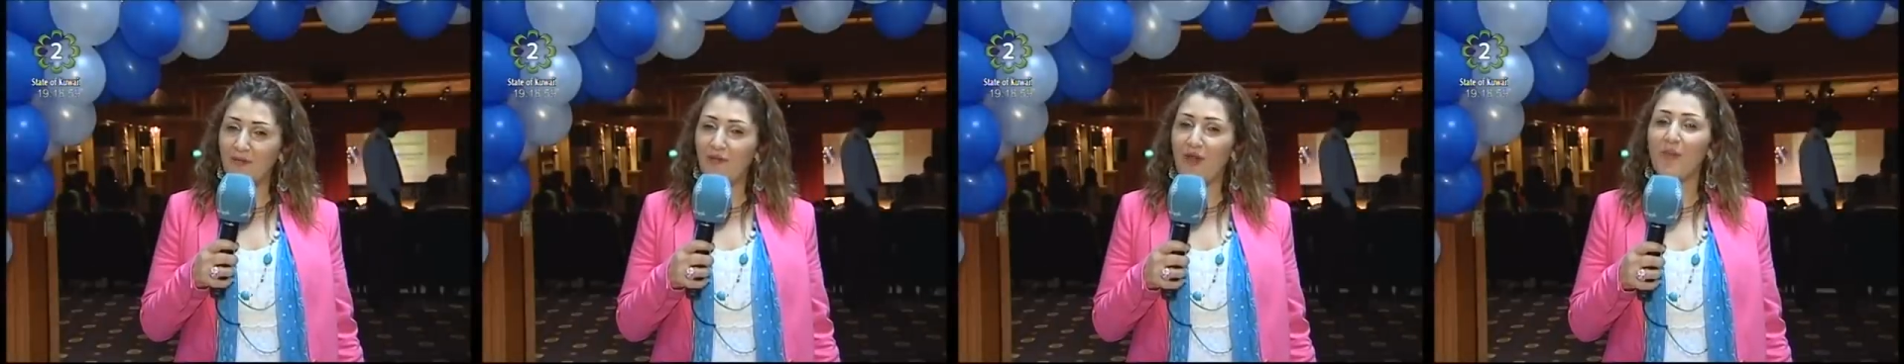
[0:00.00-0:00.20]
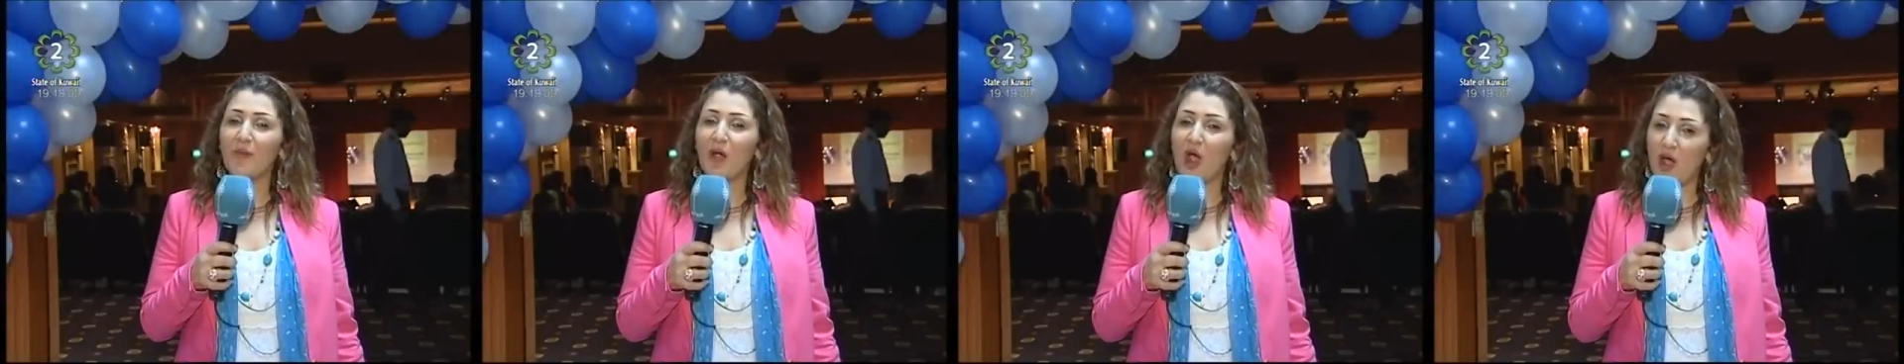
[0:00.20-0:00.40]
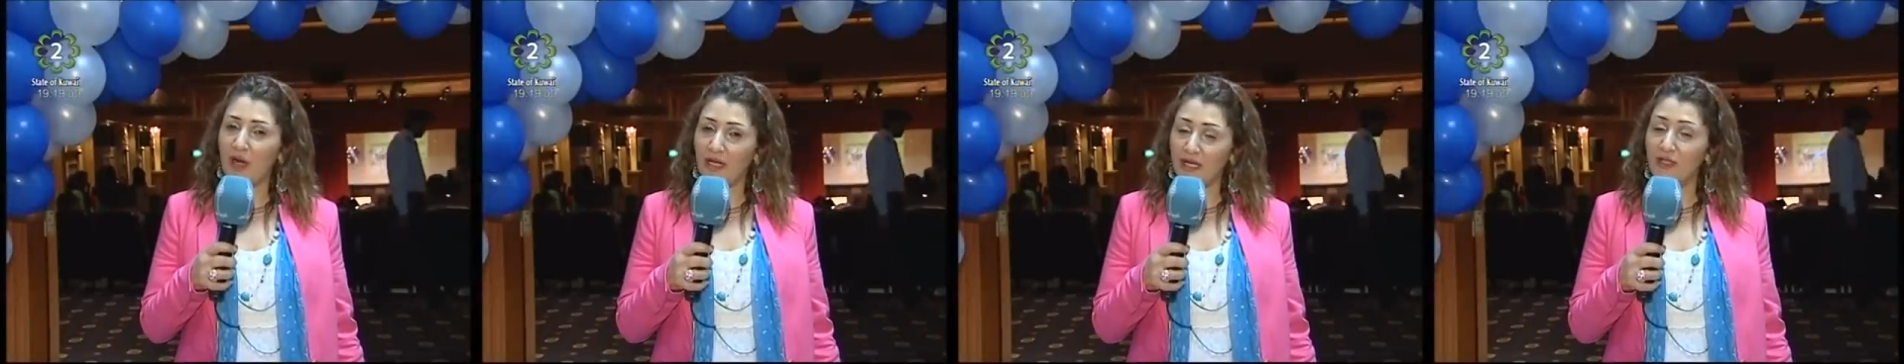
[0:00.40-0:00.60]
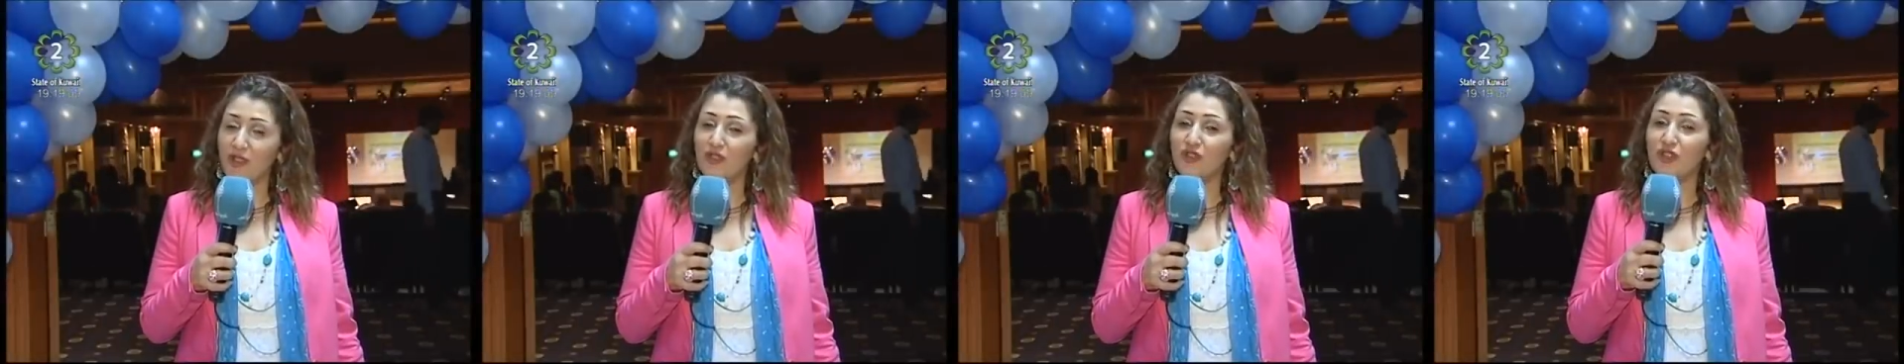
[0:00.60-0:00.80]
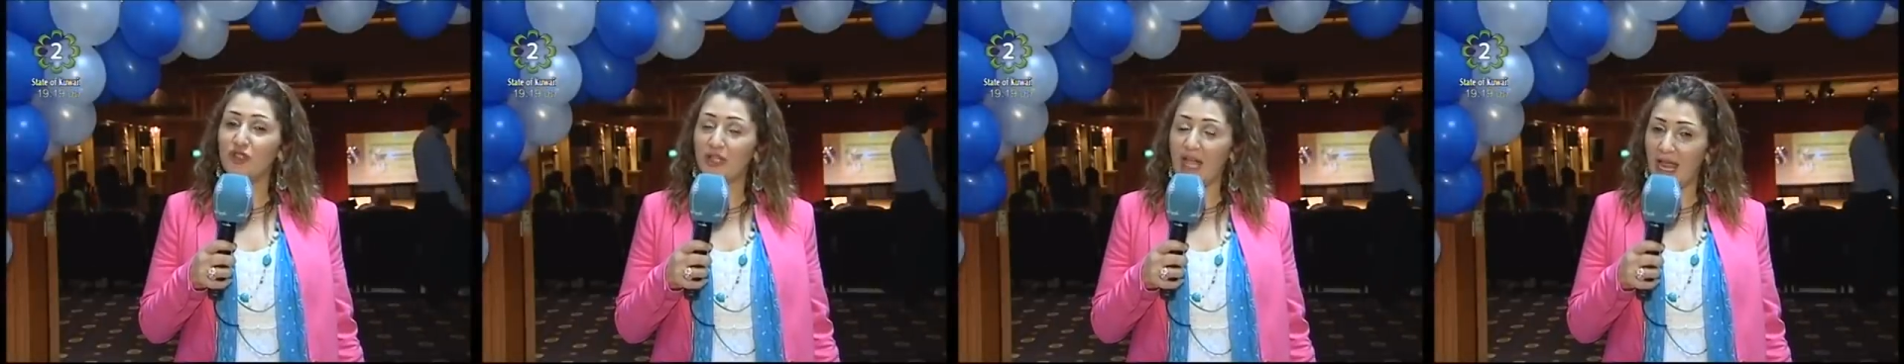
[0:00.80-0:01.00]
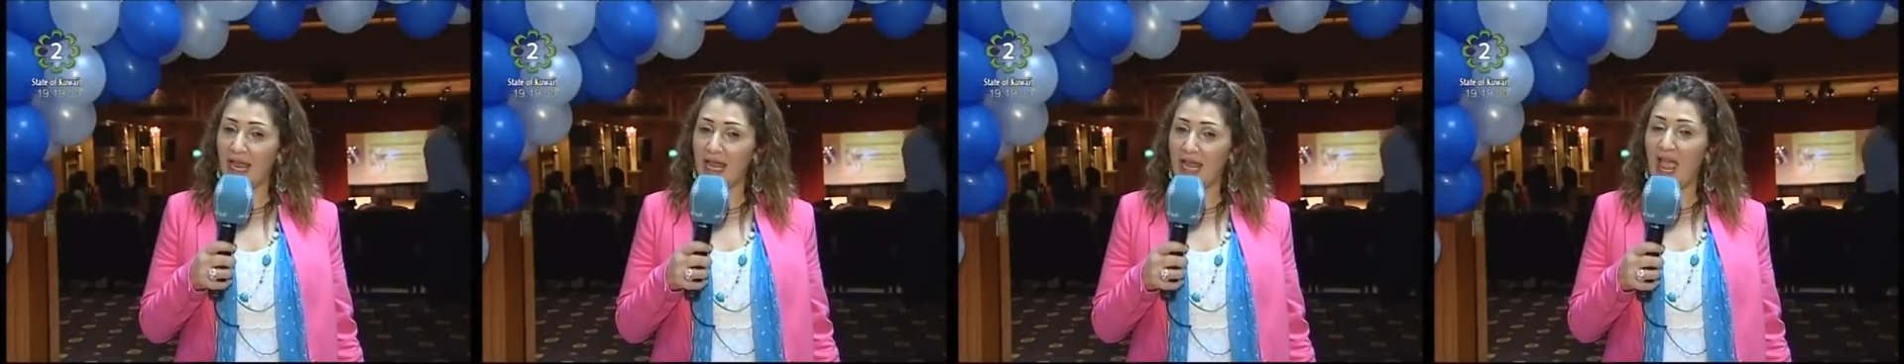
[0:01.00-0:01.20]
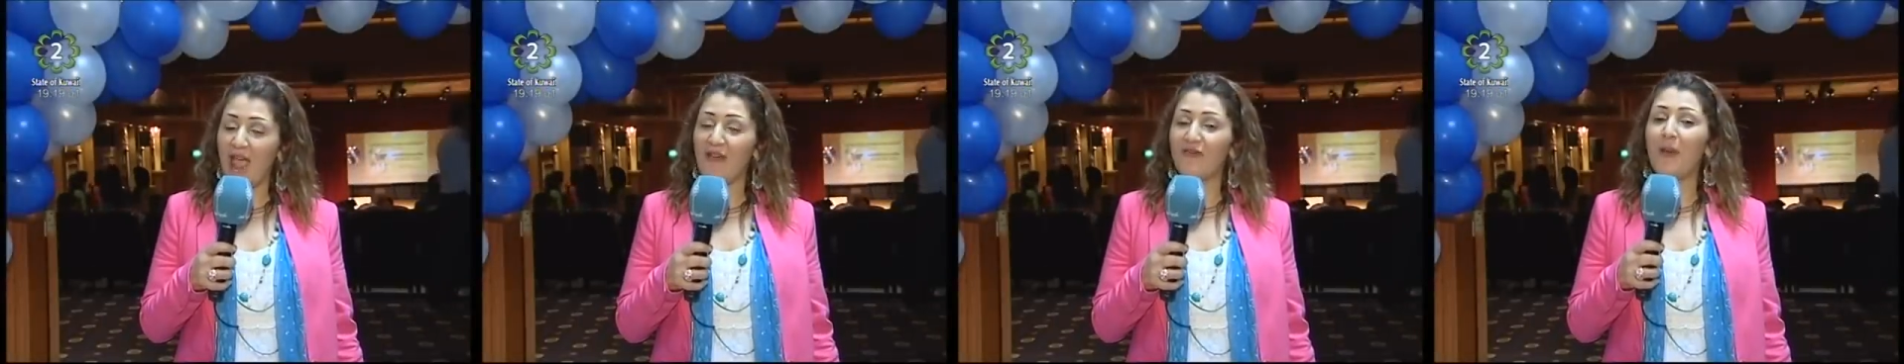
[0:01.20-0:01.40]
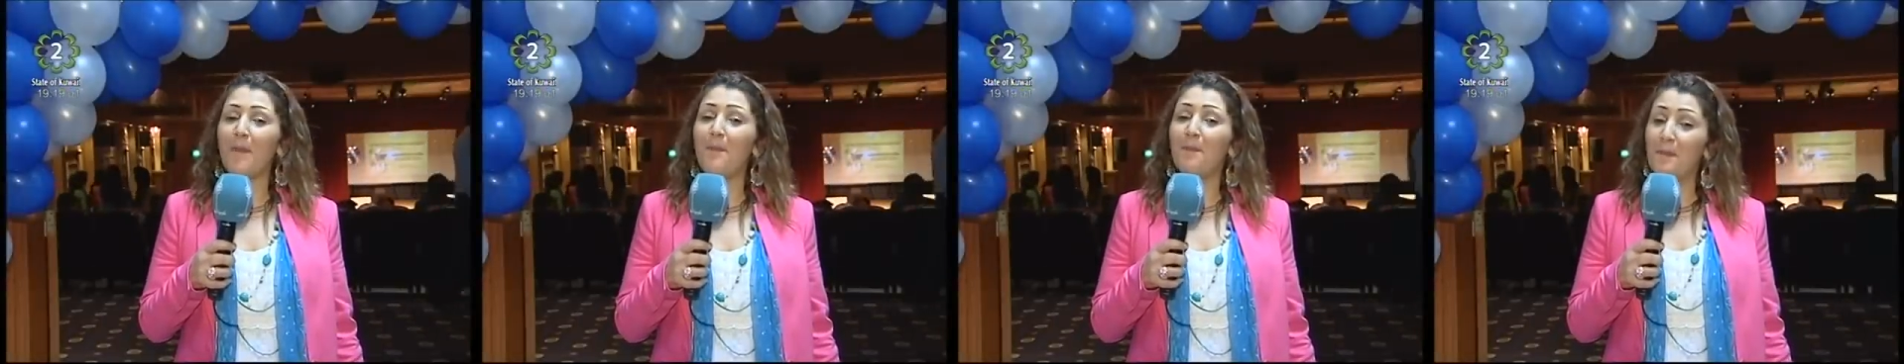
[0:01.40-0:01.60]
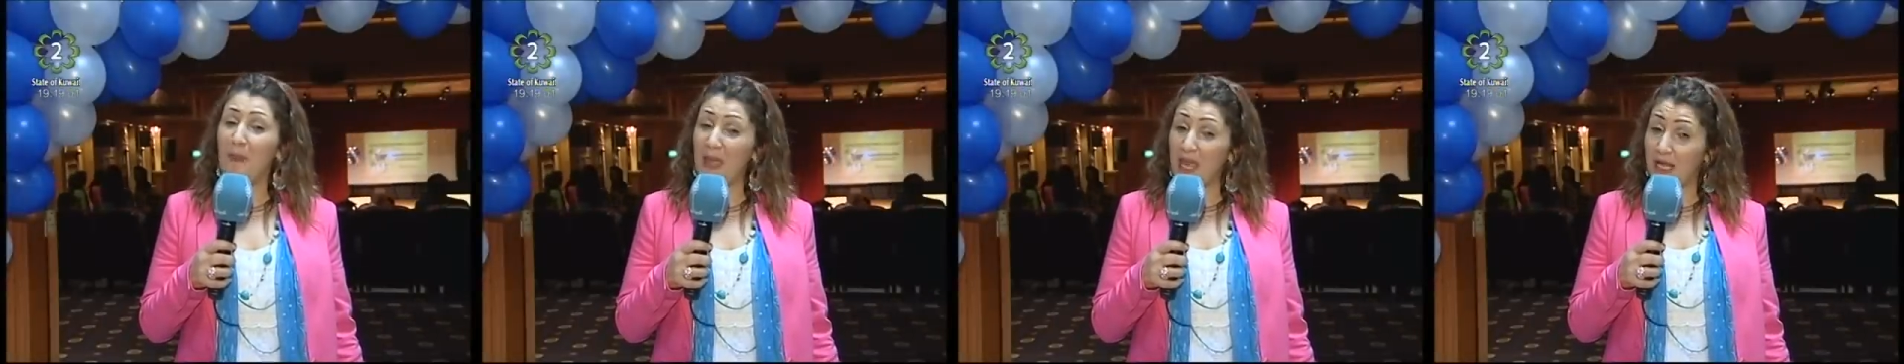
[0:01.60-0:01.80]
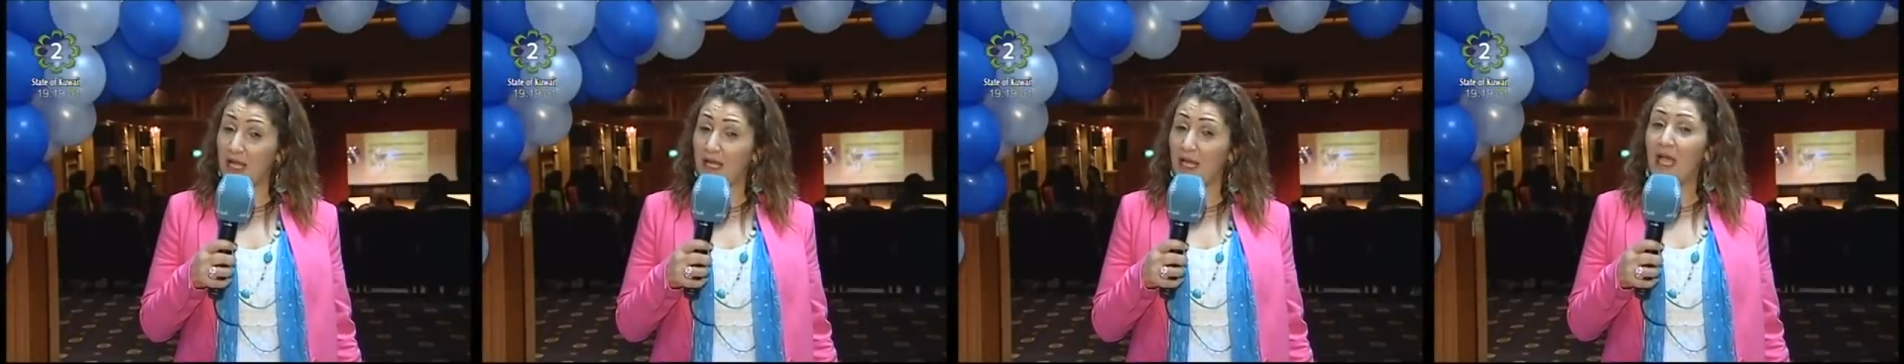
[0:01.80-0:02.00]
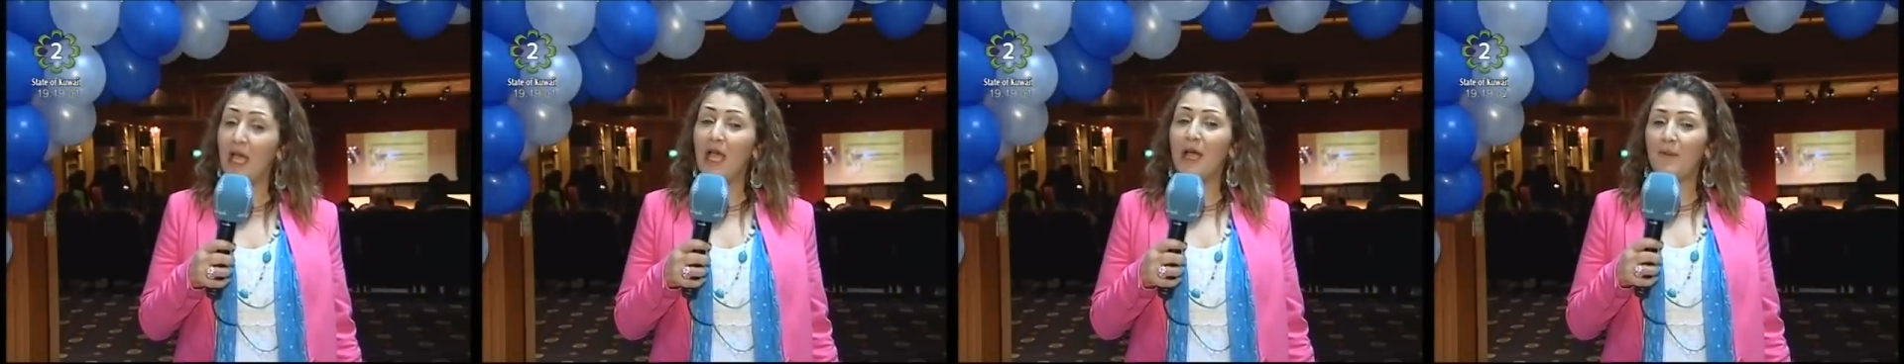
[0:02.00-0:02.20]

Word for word: from college today have a big,